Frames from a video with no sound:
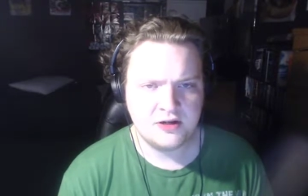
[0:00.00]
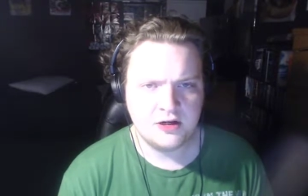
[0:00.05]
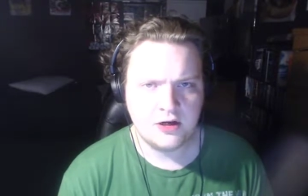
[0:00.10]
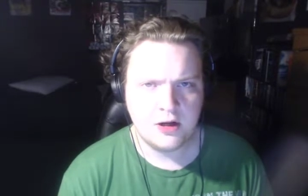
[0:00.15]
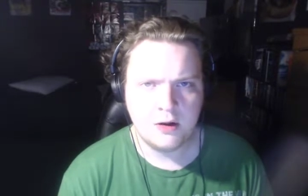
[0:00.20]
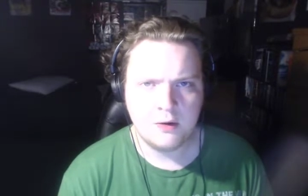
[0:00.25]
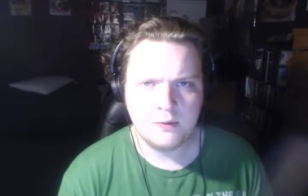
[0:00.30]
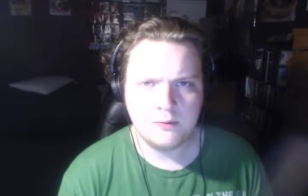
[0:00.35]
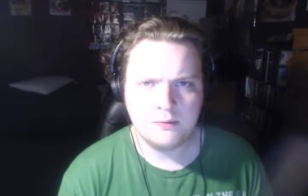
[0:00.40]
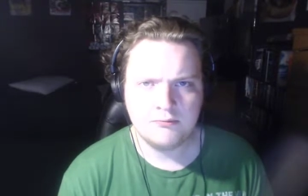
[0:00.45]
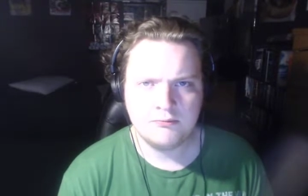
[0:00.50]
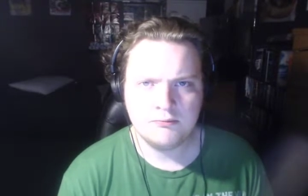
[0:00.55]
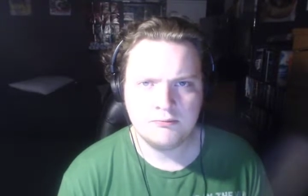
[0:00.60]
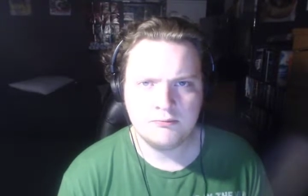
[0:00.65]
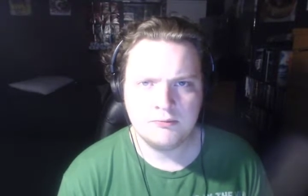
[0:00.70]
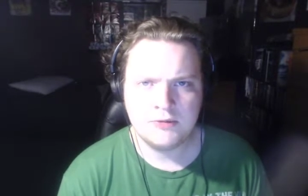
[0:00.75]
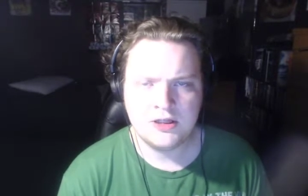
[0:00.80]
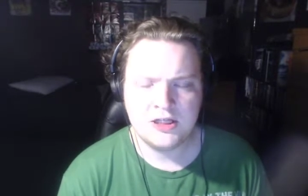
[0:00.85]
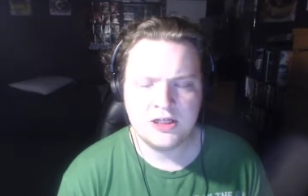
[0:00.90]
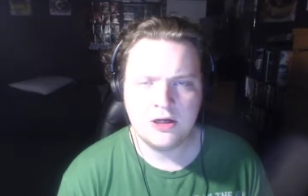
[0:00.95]
You know,
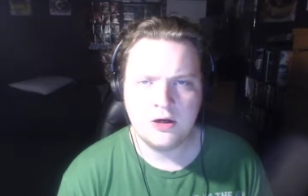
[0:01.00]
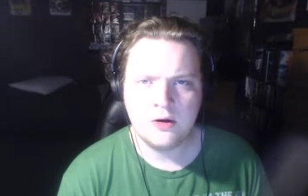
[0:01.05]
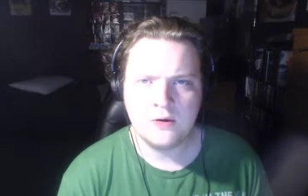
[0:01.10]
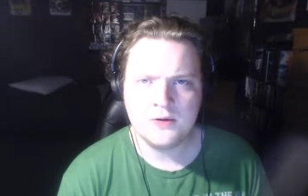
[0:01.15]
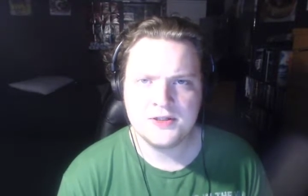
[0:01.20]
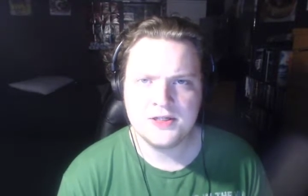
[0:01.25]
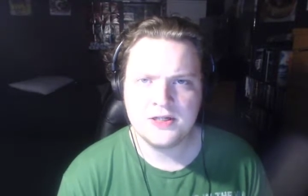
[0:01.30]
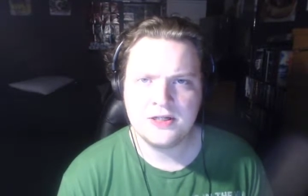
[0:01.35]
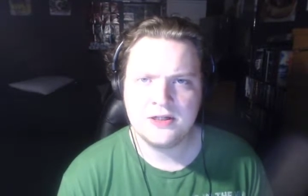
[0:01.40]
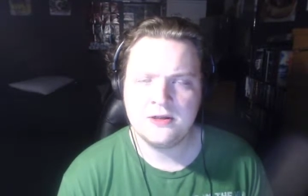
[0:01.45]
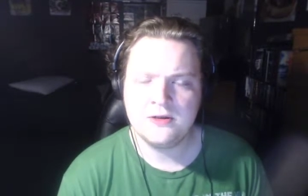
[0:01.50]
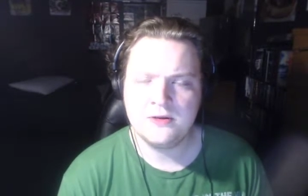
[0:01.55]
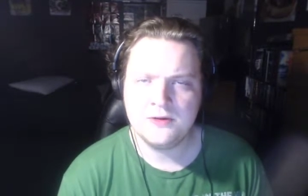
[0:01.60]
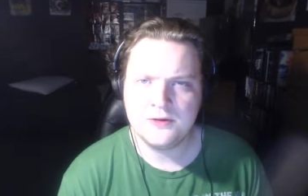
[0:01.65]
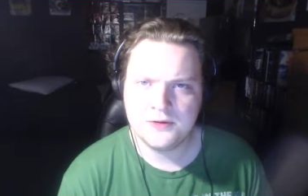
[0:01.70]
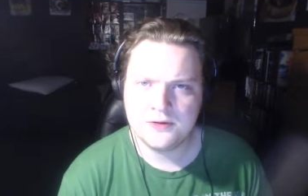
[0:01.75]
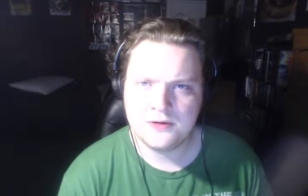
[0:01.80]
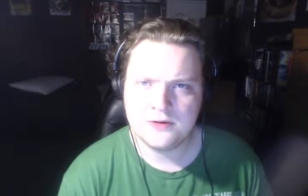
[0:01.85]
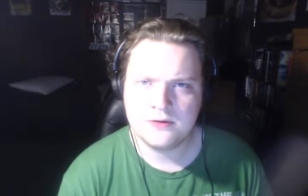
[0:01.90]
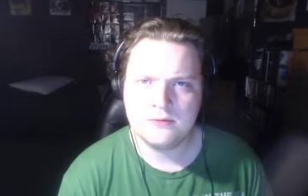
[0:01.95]
he goes and
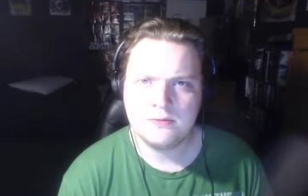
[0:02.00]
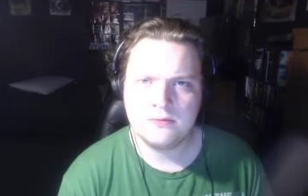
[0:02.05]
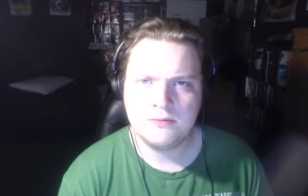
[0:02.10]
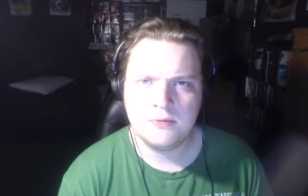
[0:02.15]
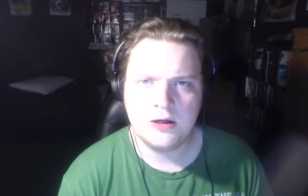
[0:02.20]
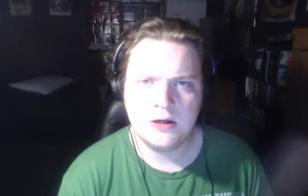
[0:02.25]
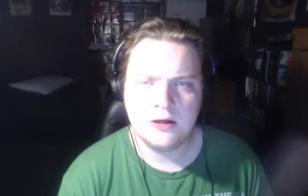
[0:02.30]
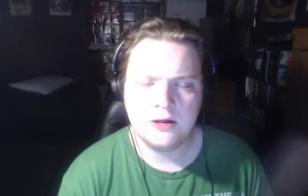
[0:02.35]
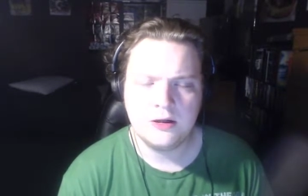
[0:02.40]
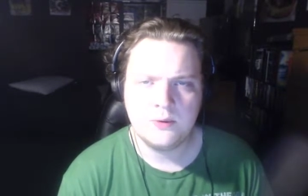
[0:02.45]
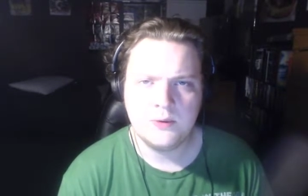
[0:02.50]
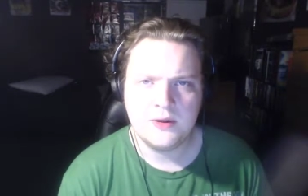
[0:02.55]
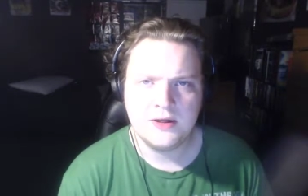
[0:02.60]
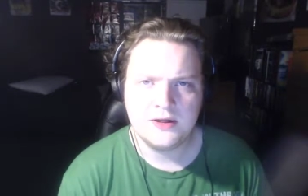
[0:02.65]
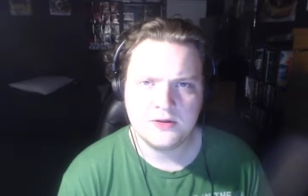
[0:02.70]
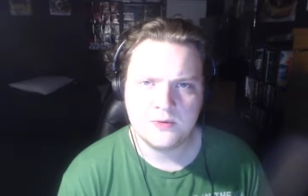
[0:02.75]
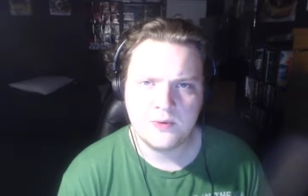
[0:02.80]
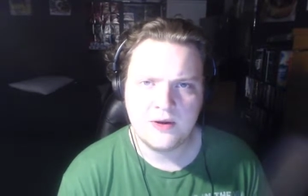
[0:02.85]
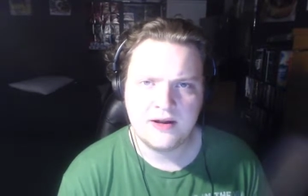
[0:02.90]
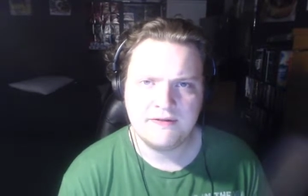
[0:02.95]
kills uh,
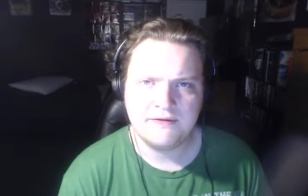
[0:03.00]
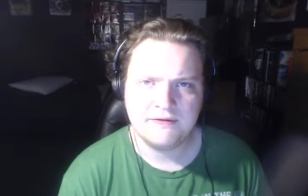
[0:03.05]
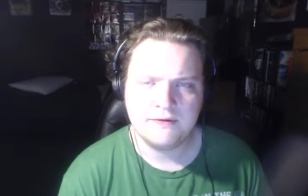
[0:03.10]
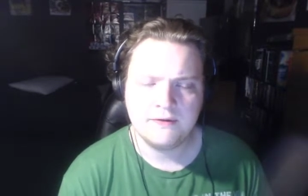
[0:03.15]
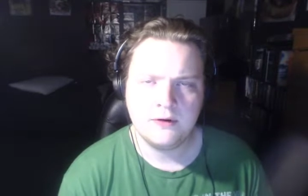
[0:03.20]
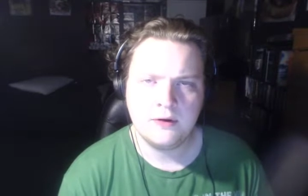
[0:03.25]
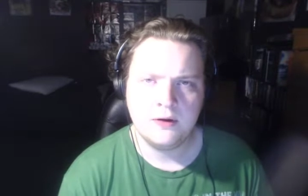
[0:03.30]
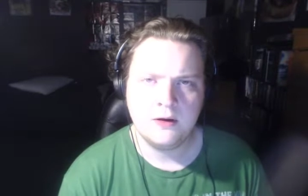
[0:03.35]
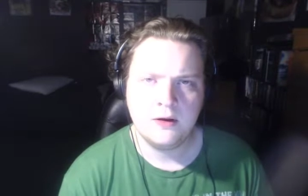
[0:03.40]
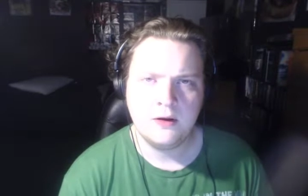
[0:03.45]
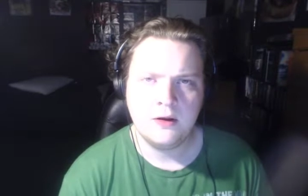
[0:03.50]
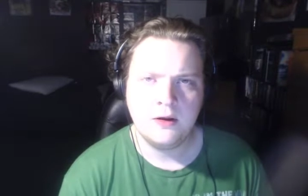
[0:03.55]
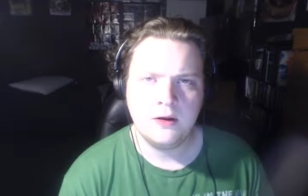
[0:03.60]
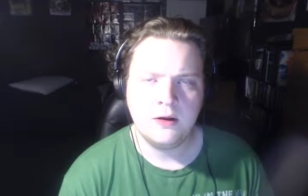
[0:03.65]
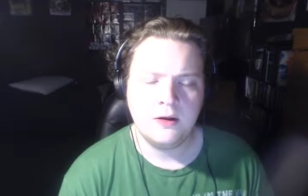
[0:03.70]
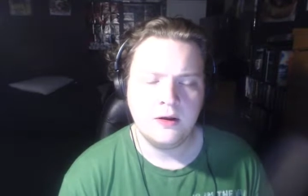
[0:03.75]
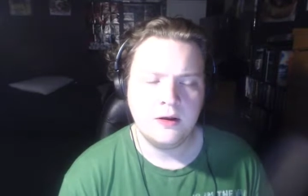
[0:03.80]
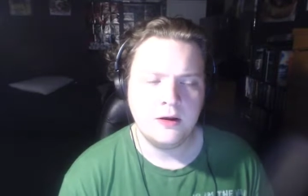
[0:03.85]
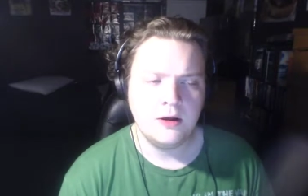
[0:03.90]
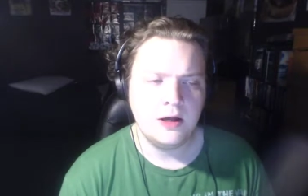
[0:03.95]
Llewellyn's wife
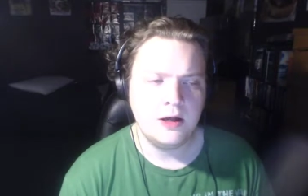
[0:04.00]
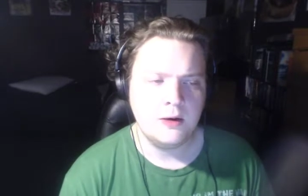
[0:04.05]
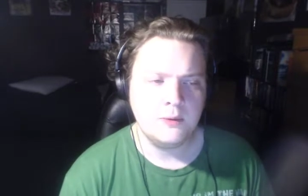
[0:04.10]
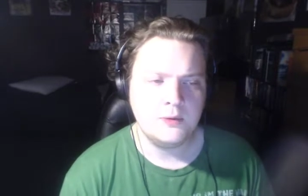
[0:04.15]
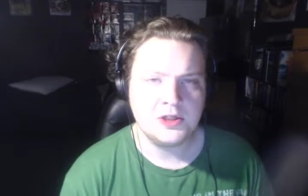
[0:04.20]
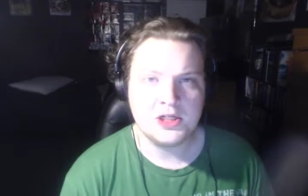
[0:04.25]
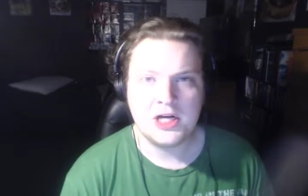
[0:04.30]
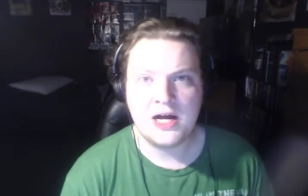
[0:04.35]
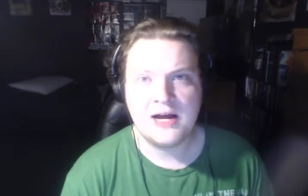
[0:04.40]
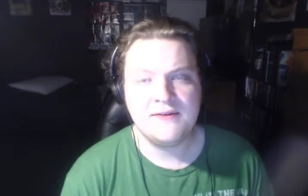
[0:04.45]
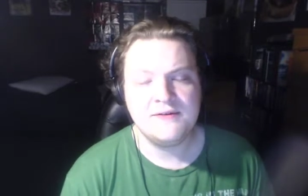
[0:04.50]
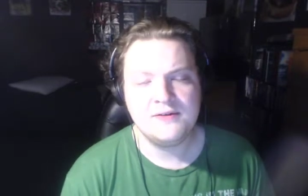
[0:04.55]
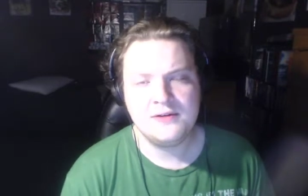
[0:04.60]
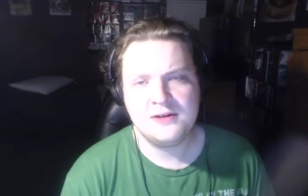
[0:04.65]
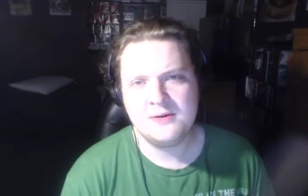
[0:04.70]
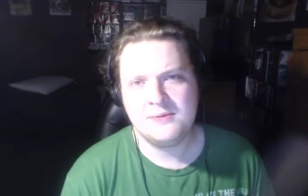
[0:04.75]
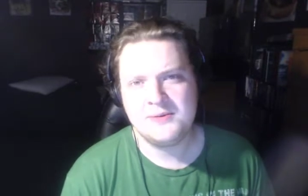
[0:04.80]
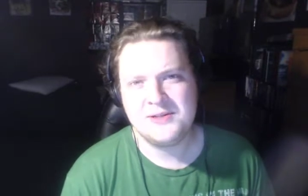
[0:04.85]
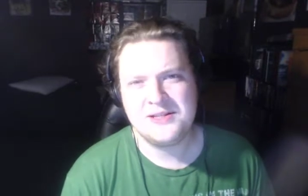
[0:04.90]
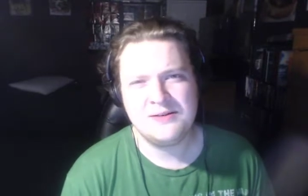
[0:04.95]
uh, which uh,
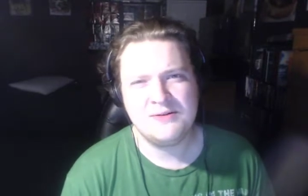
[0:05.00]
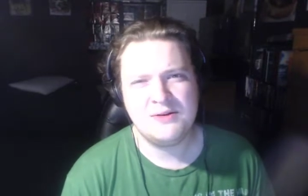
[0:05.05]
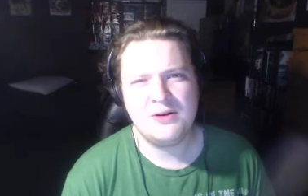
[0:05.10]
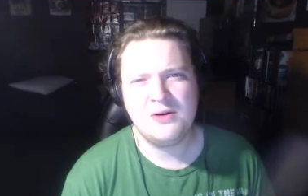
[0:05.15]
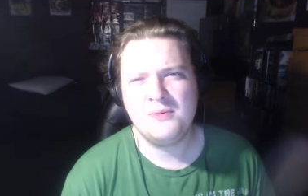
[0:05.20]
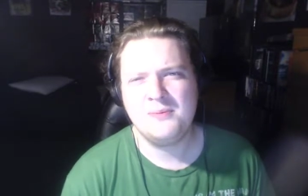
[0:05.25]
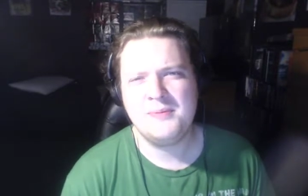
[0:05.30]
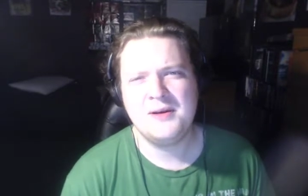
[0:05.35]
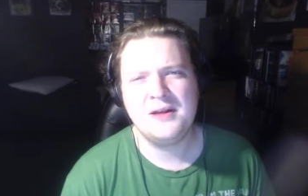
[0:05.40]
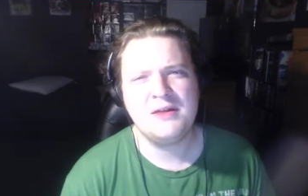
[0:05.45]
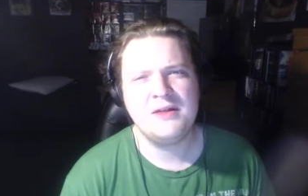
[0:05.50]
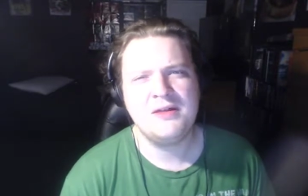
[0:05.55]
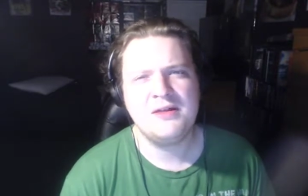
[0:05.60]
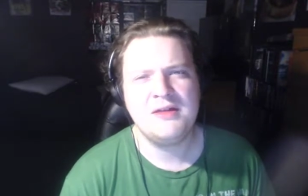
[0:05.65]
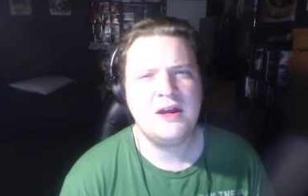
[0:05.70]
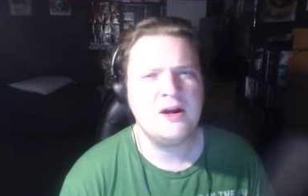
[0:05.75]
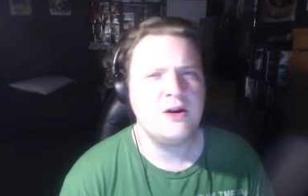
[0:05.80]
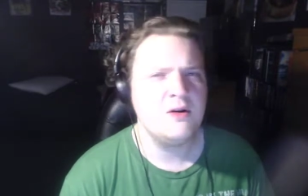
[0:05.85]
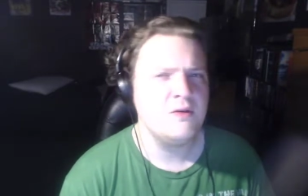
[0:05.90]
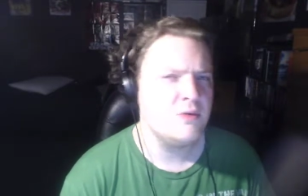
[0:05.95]
there was a whole big
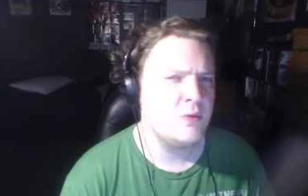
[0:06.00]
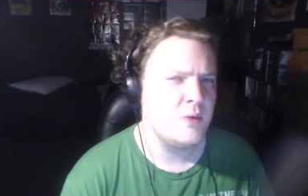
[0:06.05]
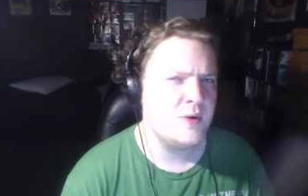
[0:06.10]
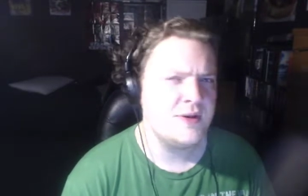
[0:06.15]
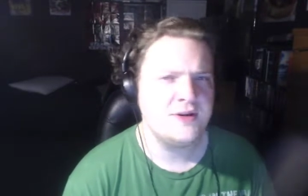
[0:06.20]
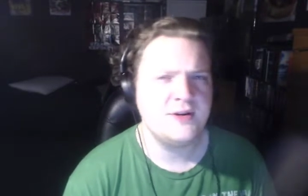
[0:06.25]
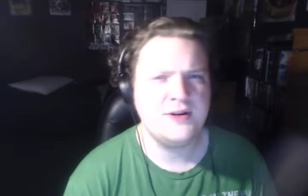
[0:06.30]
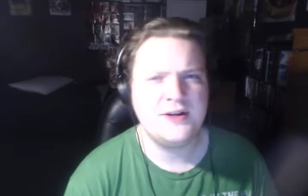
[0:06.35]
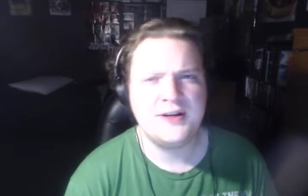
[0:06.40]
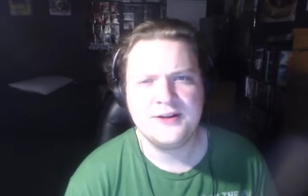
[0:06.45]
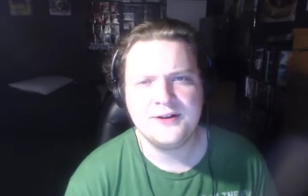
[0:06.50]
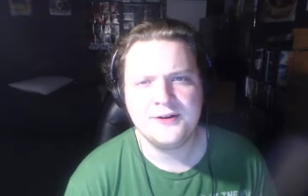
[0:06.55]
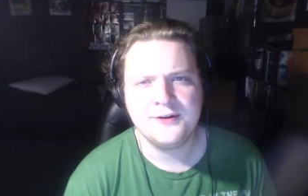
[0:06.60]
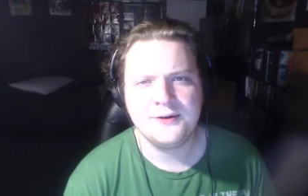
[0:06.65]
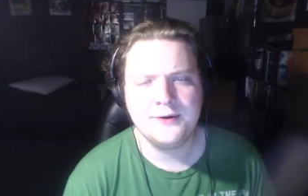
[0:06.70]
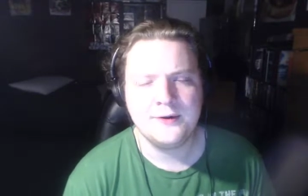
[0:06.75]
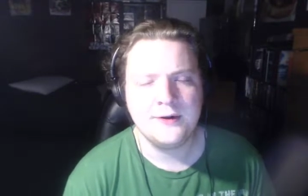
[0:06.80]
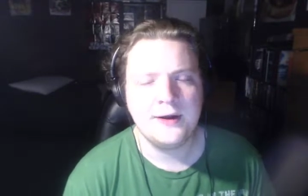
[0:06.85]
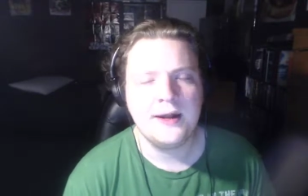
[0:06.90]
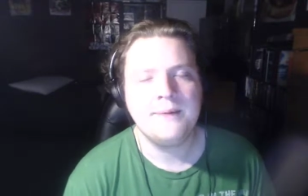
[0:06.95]
thing over whether he killed
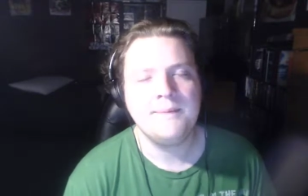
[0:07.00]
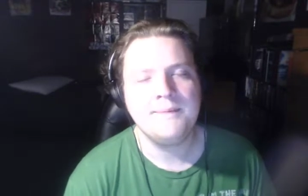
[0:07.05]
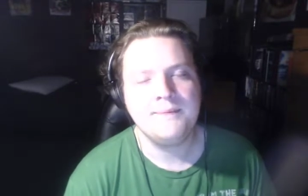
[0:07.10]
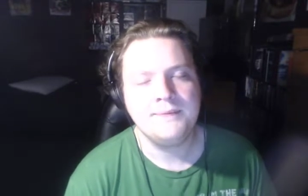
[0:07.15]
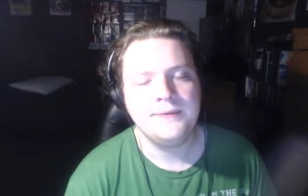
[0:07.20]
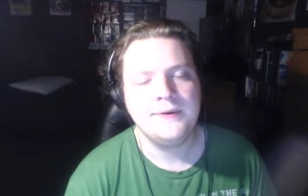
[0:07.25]
it or not.